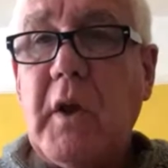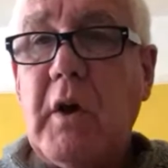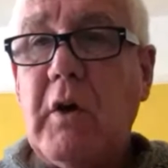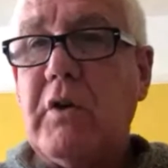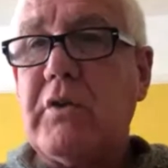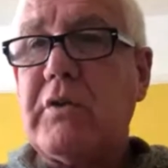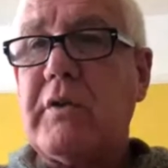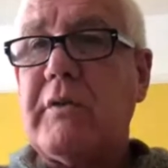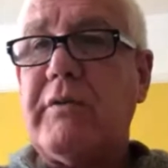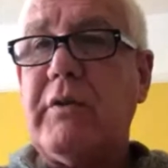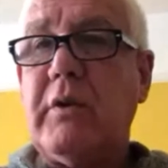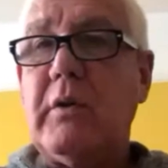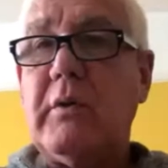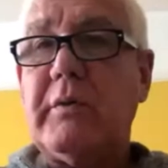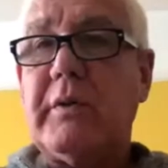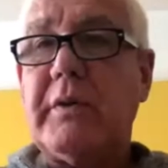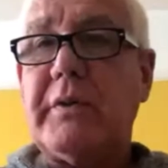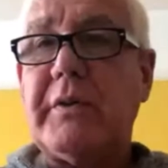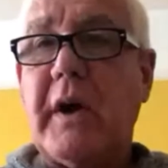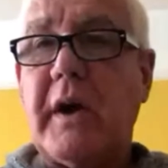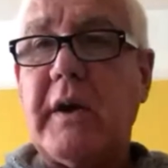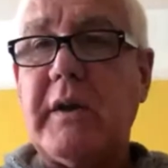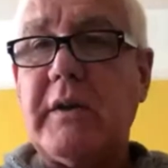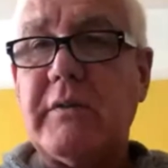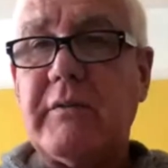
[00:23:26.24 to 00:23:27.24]
because a few of
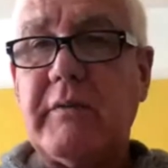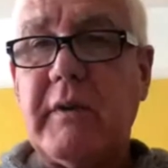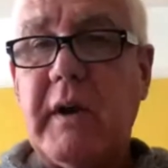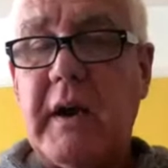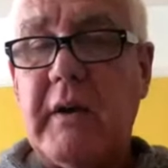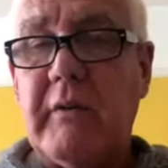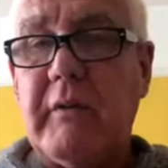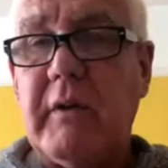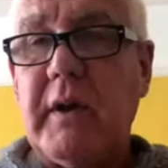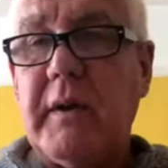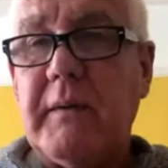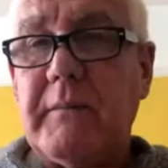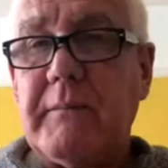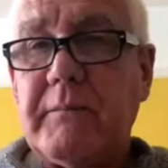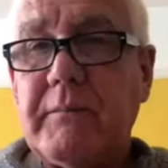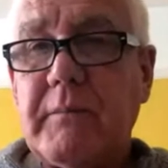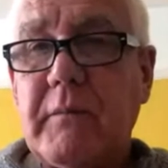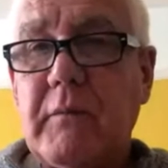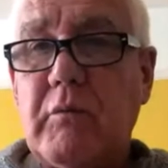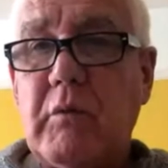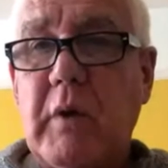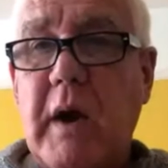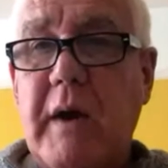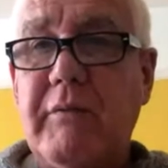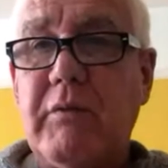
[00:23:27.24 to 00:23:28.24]
the dates vary.
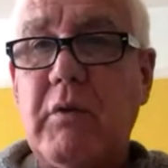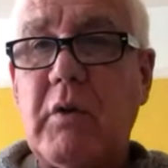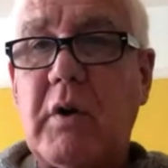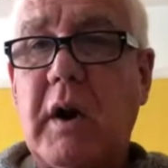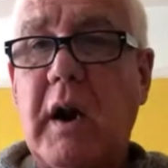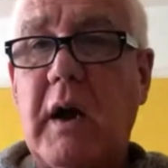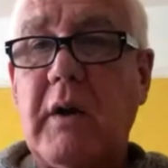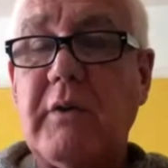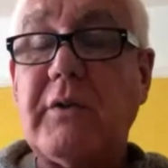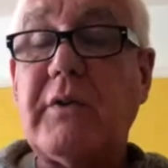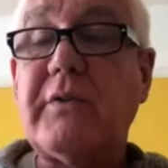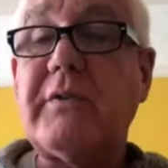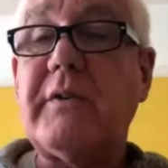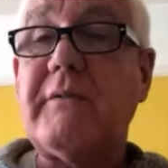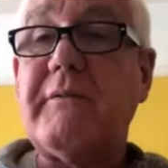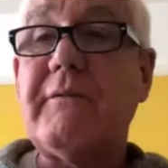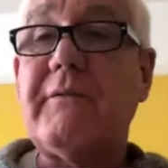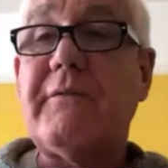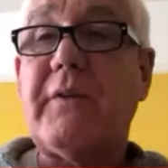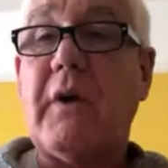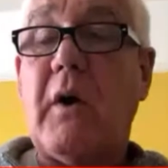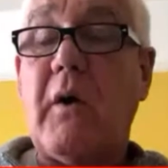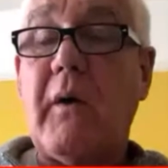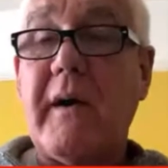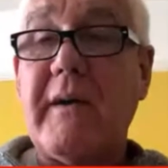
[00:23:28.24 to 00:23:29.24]
Raffle closes
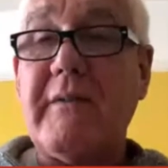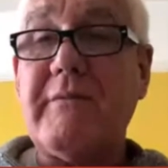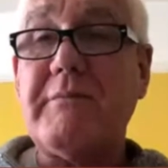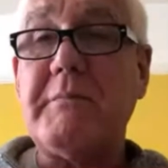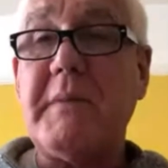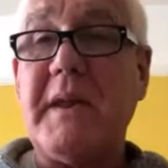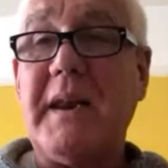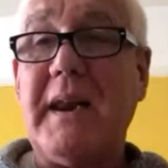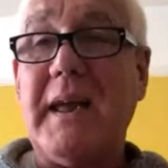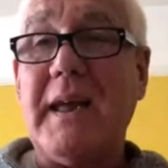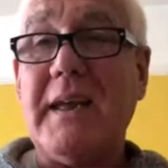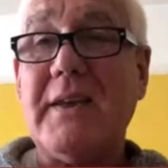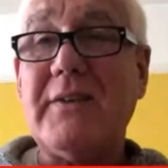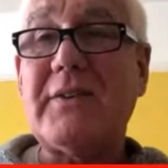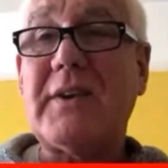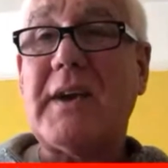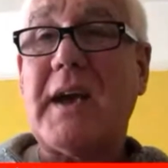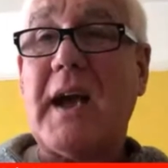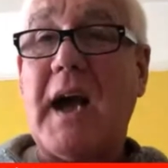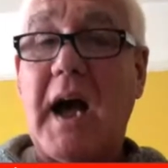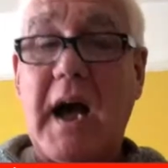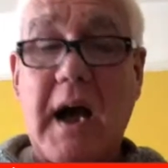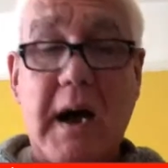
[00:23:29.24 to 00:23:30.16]
in 5 minutes.